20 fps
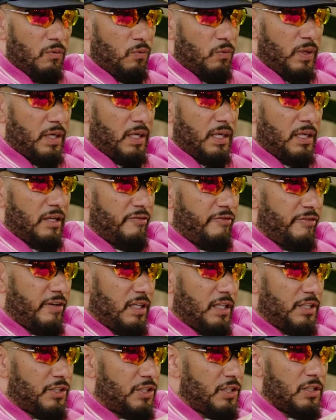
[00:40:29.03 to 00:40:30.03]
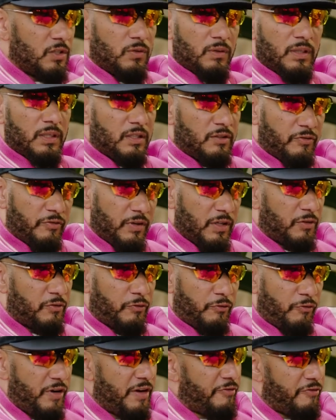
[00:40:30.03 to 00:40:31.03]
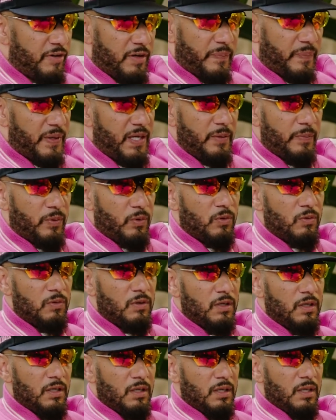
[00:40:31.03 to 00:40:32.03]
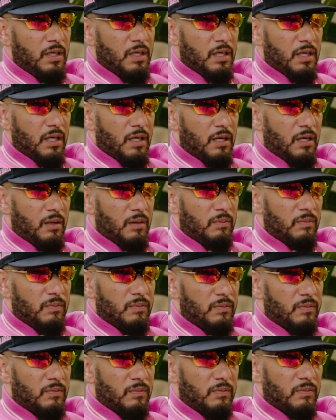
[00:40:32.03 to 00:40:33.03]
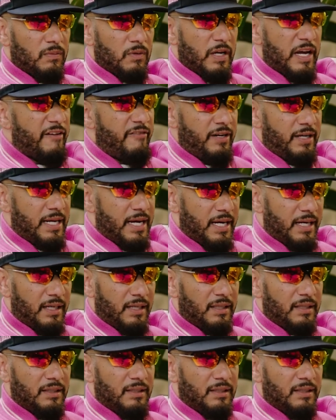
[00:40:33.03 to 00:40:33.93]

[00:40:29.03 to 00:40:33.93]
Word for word: where in the villages, and it's, it's free for the people um, every day.